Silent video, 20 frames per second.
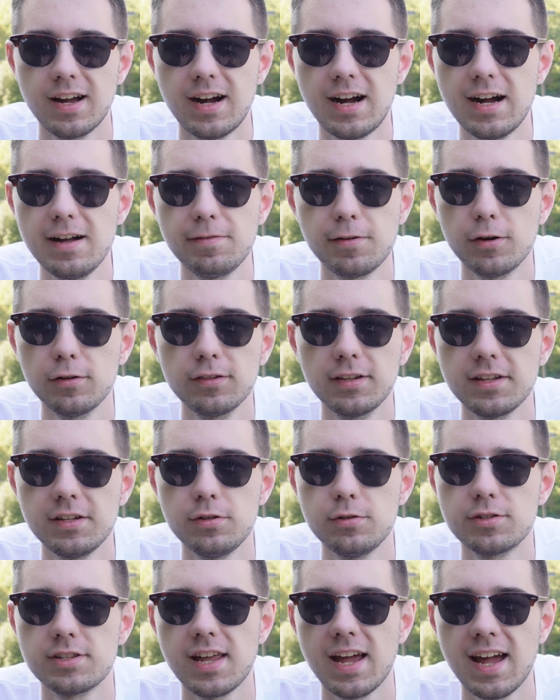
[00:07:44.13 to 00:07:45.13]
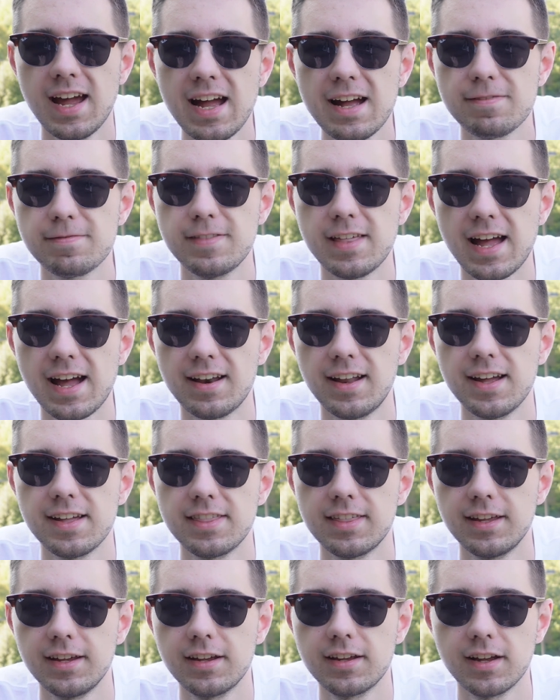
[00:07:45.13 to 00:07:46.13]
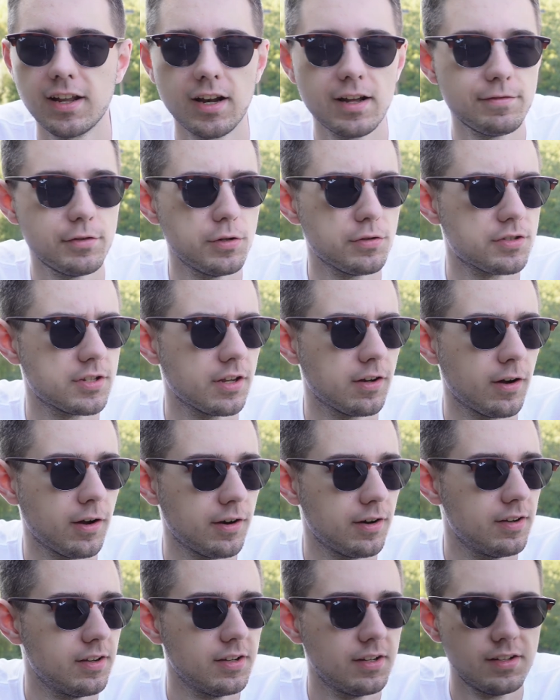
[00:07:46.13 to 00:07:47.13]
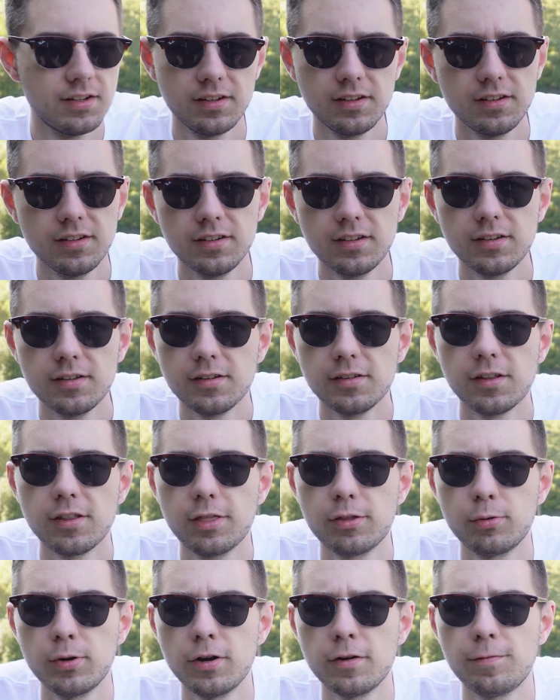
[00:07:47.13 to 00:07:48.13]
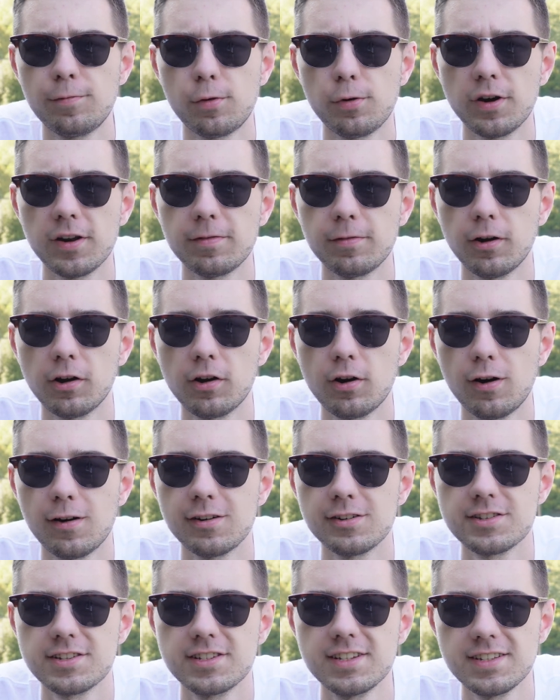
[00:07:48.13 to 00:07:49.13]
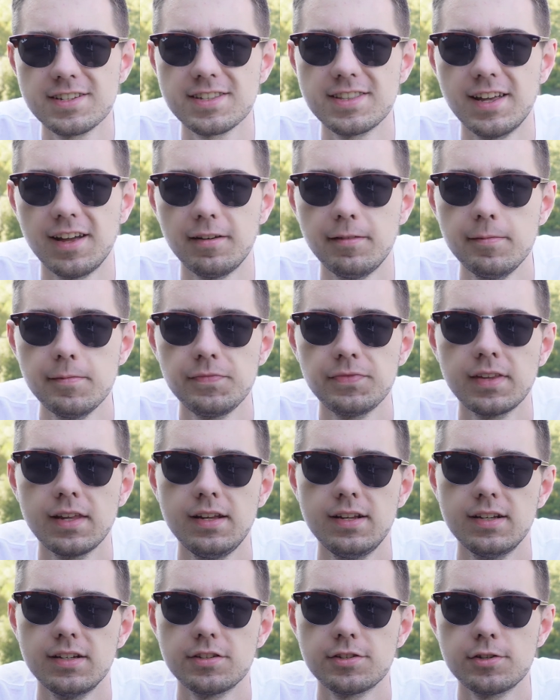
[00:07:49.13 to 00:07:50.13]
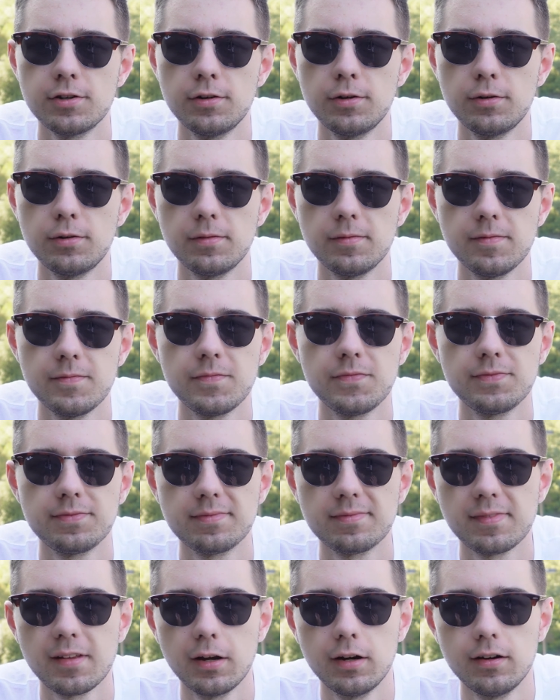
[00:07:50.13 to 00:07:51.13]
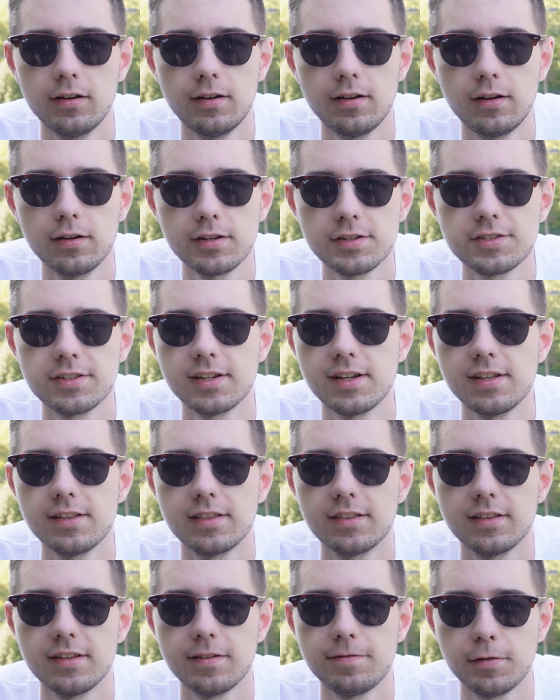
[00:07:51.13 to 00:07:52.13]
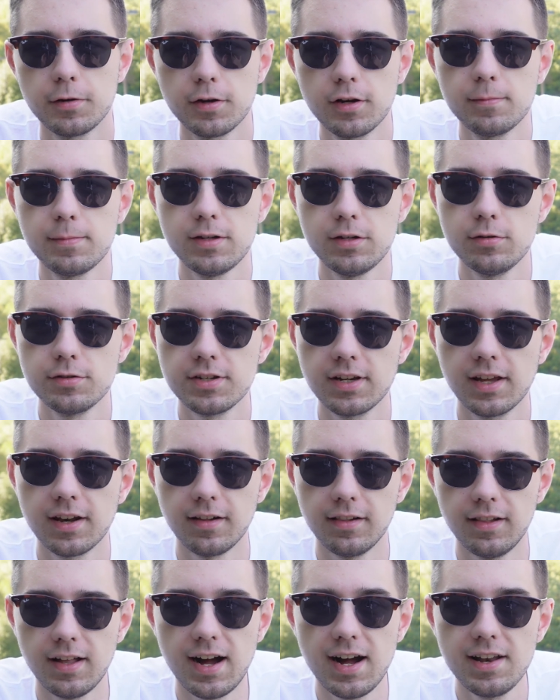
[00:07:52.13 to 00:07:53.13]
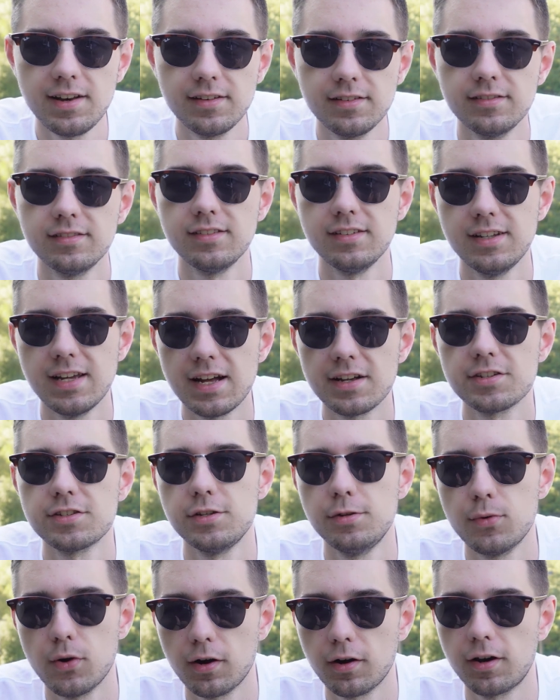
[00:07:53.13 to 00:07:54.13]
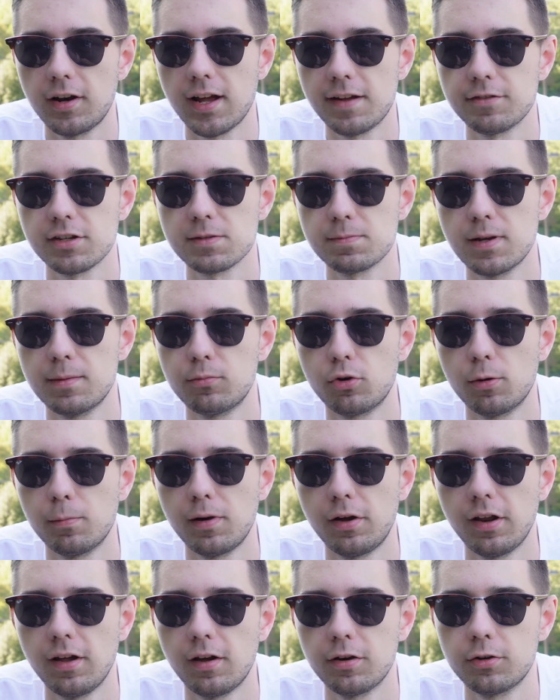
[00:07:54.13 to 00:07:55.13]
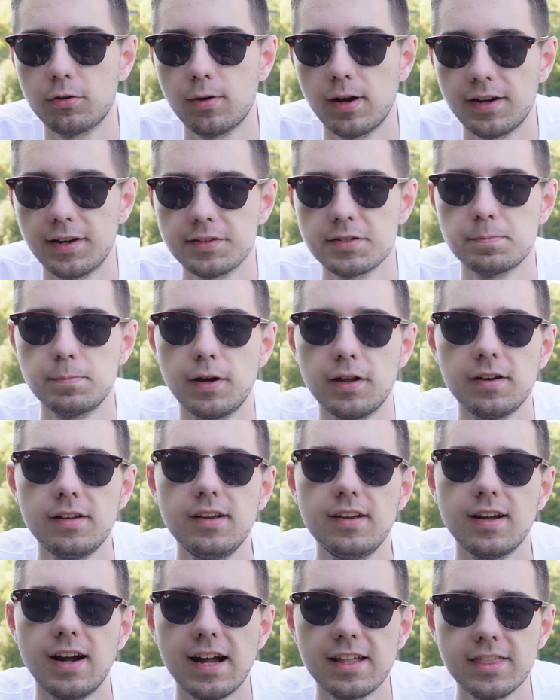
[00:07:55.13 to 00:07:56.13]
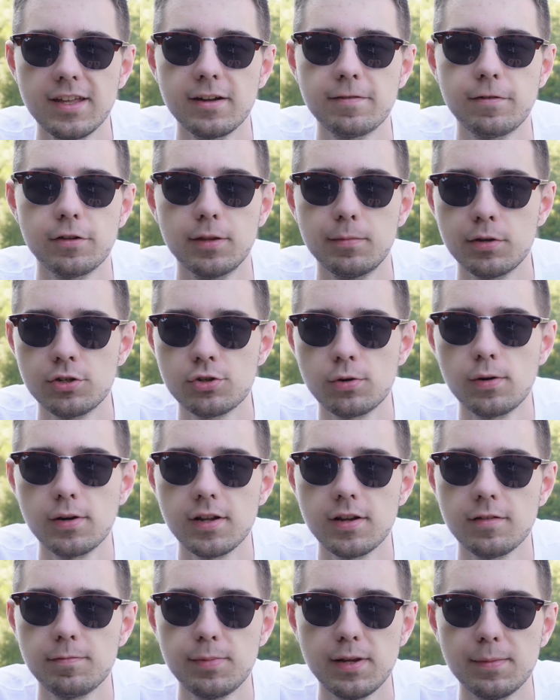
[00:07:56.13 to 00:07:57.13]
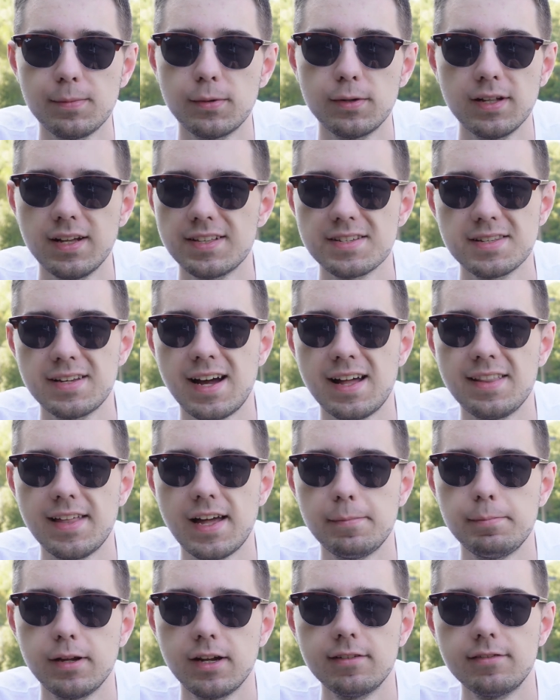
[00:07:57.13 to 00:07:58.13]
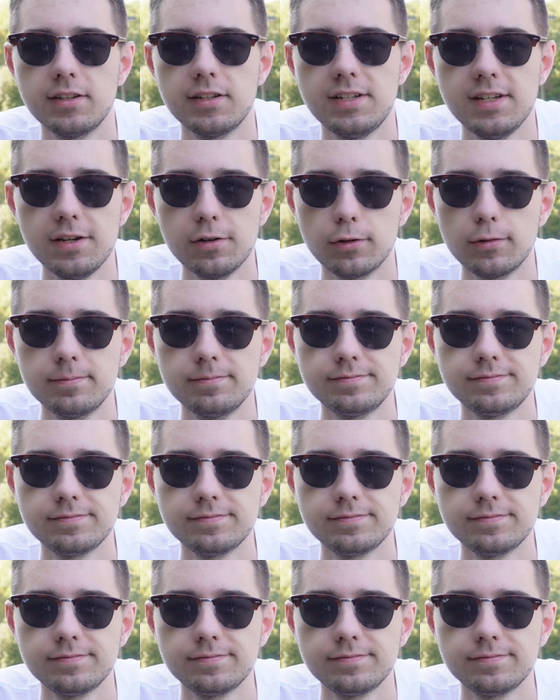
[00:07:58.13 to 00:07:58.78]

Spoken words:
I've hardly used half that, I think, and I've used it on 3 or 4 different cars since then. So honestly, if you're going to be using it a lot, yes, you are going to have to spend more money on credits, but I think for the majority of people, it's not that big of a deal.